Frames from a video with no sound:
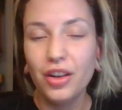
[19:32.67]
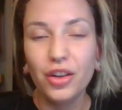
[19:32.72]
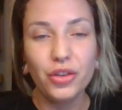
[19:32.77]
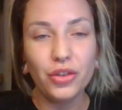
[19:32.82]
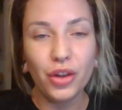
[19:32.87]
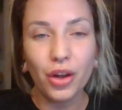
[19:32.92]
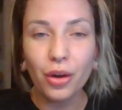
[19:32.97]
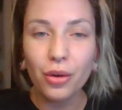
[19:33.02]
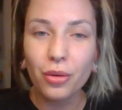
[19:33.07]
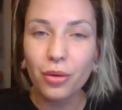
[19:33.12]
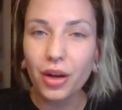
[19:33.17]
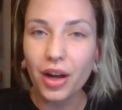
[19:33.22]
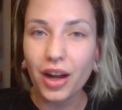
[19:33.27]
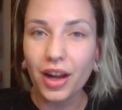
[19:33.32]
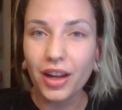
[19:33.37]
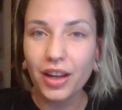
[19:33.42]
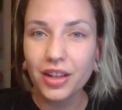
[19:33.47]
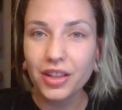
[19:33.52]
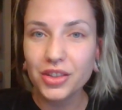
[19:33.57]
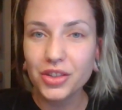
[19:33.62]
no,
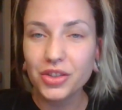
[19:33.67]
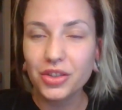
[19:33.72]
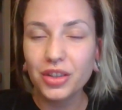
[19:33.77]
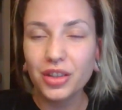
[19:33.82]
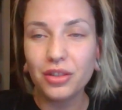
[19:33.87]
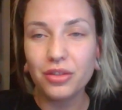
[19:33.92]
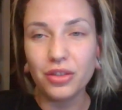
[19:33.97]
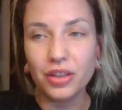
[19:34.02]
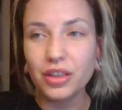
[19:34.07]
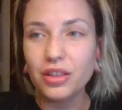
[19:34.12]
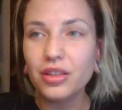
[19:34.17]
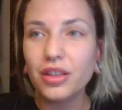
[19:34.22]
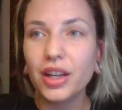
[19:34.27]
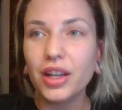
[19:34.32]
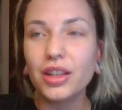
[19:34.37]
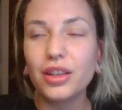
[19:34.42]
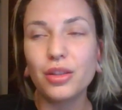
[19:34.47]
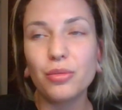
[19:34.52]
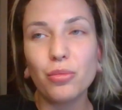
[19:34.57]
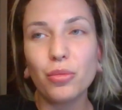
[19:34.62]
I actually feel
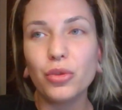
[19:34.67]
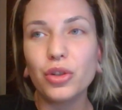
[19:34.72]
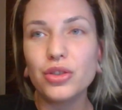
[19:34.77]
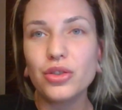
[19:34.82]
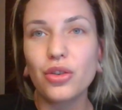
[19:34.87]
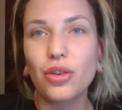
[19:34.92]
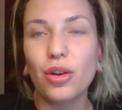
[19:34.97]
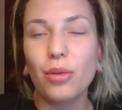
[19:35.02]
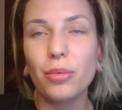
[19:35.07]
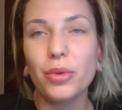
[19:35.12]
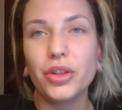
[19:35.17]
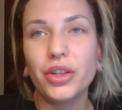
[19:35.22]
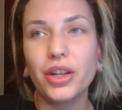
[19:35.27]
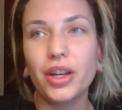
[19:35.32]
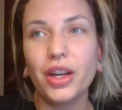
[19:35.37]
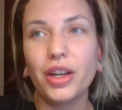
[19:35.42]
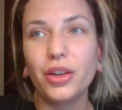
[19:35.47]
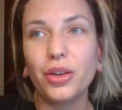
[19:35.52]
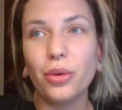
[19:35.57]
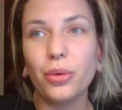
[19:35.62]
like the more trauma that
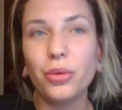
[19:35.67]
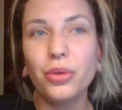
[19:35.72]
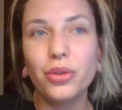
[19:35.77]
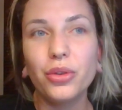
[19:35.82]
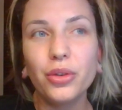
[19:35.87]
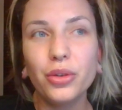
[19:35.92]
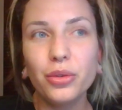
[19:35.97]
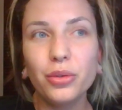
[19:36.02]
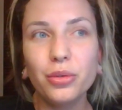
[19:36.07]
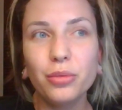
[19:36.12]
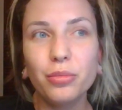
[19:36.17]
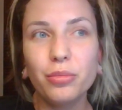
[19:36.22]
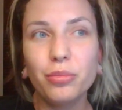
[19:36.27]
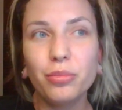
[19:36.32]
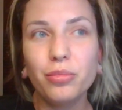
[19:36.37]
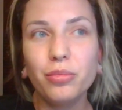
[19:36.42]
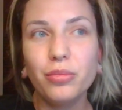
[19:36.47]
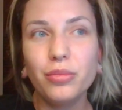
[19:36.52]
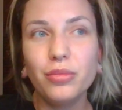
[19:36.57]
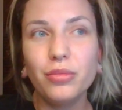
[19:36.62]
I go through,
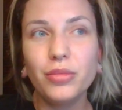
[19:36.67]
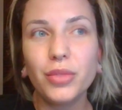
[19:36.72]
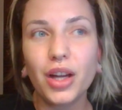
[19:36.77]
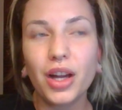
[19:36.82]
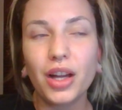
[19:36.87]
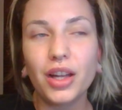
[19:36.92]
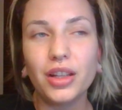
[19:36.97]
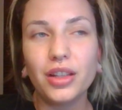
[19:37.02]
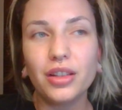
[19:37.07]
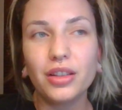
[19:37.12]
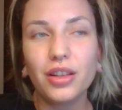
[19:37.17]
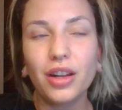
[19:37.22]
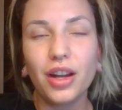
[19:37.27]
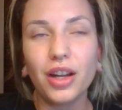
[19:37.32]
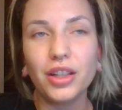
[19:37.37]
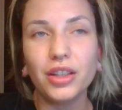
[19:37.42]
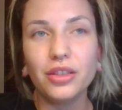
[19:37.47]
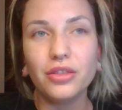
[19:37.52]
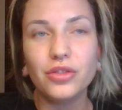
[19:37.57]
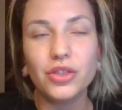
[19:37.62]
I
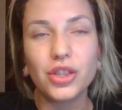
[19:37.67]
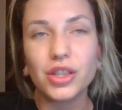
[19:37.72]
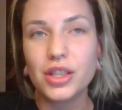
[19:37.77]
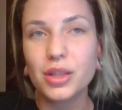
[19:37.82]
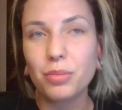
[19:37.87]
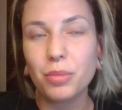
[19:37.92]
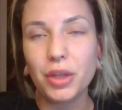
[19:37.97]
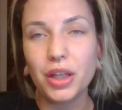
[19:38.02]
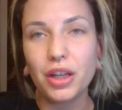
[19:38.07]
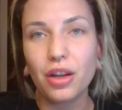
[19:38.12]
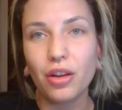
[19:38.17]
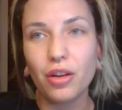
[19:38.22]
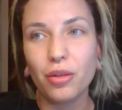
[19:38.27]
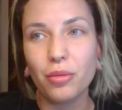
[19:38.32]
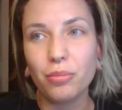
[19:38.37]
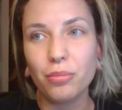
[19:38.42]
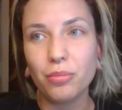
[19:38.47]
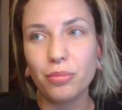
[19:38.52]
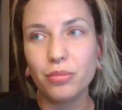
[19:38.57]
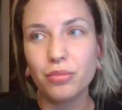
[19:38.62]
kind of just
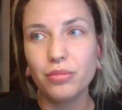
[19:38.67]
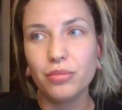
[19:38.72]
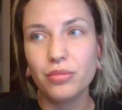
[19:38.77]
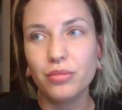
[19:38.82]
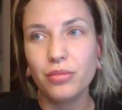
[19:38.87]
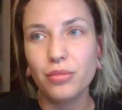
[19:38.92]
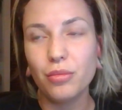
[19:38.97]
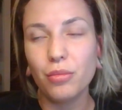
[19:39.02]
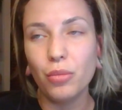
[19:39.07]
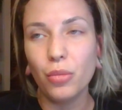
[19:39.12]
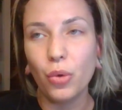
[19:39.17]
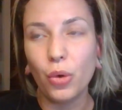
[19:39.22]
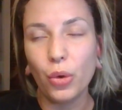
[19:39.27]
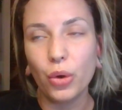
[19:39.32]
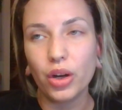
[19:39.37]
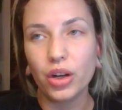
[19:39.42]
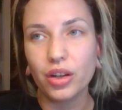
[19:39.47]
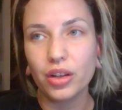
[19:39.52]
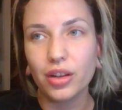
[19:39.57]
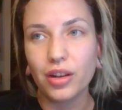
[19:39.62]
become
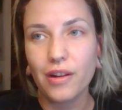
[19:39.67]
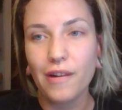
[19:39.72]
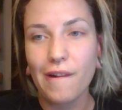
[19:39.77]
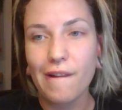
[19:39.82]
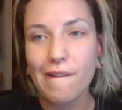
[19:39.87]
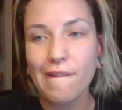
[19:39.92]
more,